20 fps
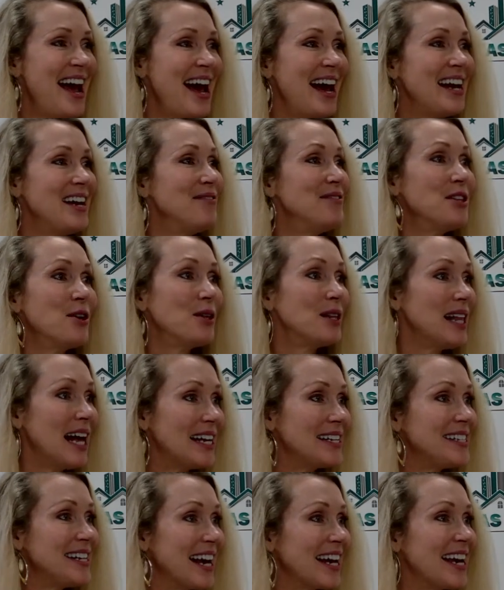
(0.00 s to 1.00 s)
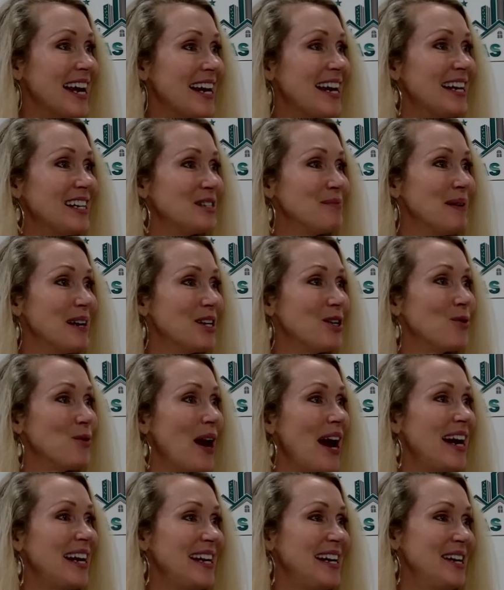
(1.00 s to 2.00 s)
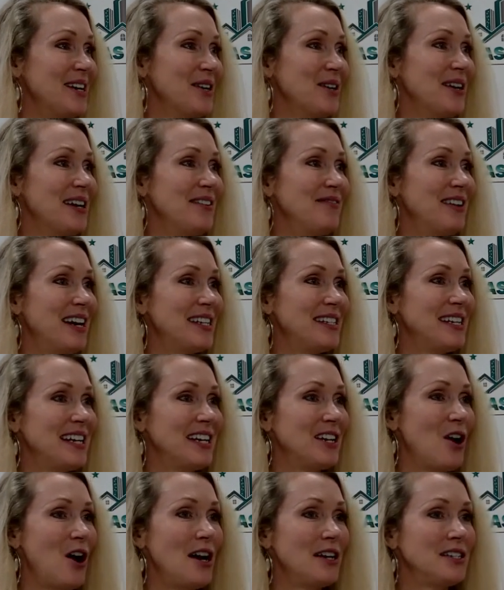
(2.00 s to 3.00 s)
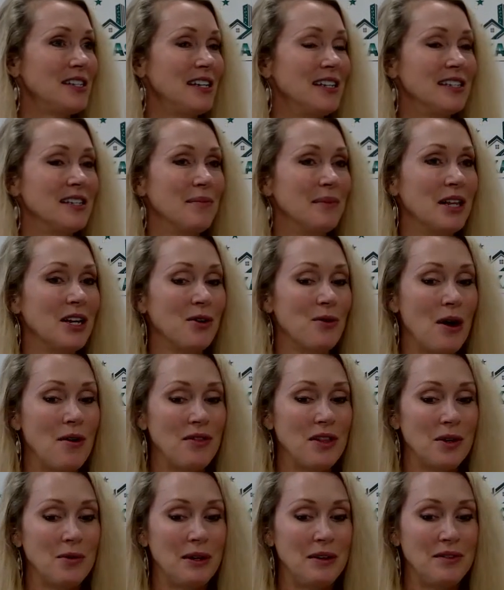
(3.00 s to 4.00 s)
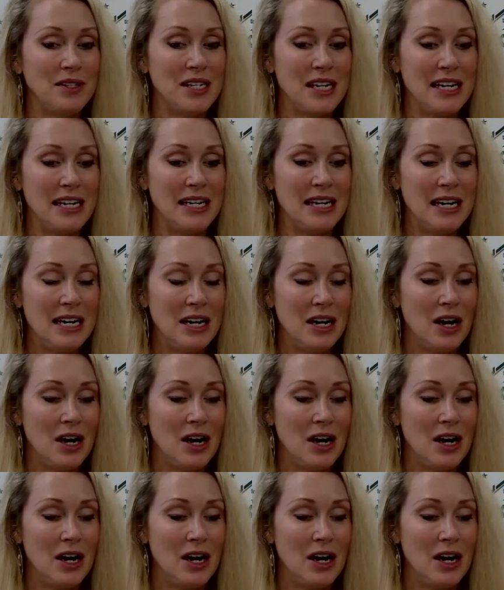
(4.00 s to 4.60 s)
Even though the last decade has been great here investing in Austin, some of the growth that we've seen